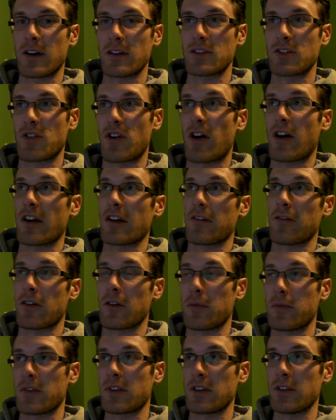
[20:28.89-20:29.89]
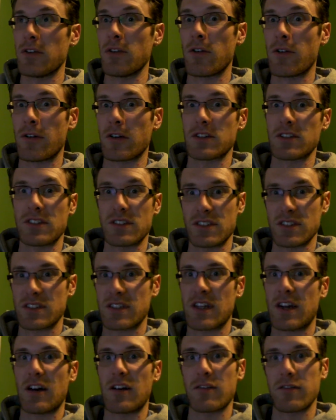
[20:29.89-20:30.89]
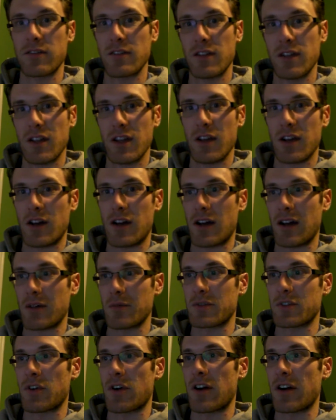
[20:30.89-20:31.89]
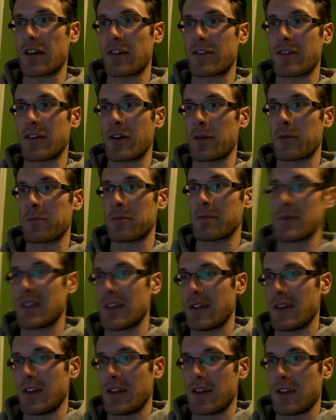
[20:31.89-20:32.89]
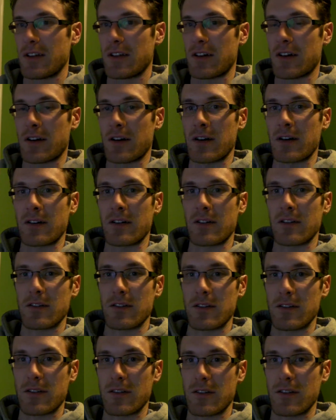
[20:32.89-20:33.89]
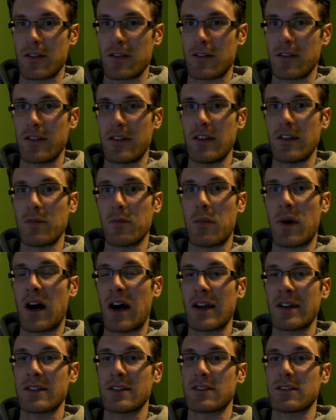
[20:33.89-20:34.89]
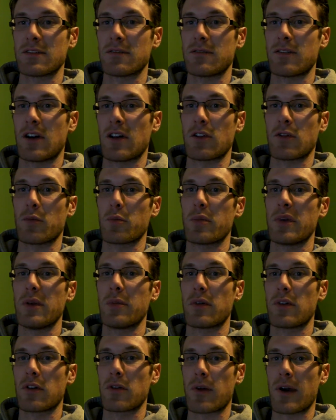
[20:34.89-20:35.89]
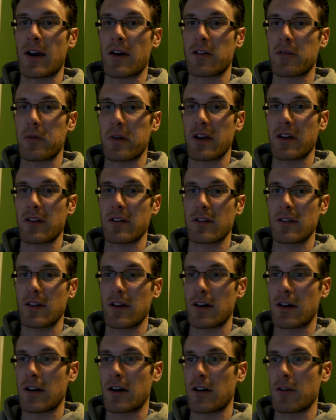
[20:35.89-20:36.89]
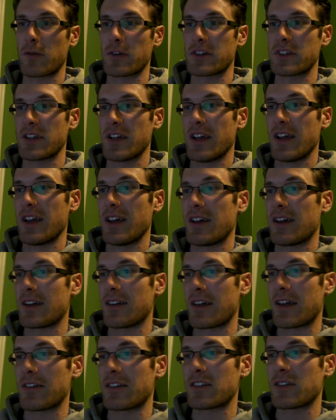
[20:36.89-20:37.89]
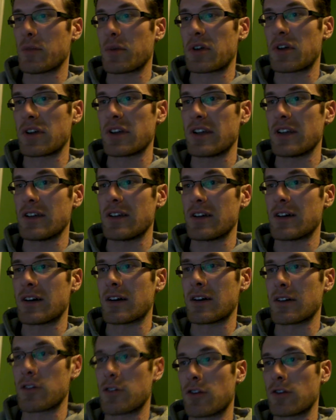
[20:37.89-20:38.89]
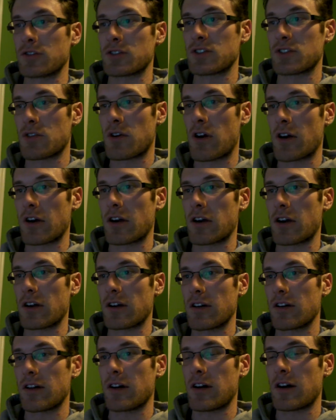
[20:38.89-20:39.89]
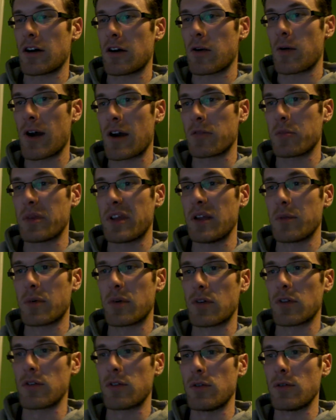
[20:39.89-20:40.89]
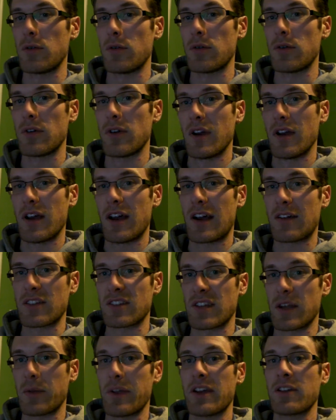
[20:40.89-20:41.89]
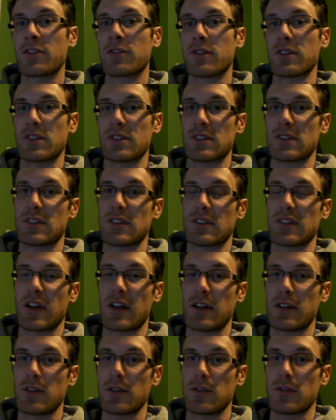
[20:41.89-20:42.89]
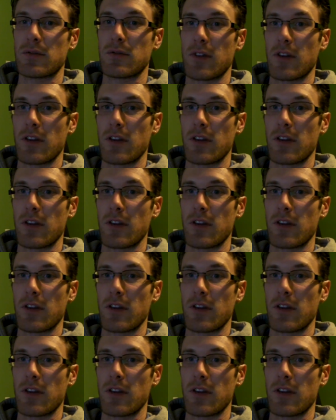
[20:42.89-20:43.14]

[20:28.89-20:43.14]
drawing from the universe itself, I'm drawing from the minds of other people around me, and this ability grows stronger around people who have the same interests as I do.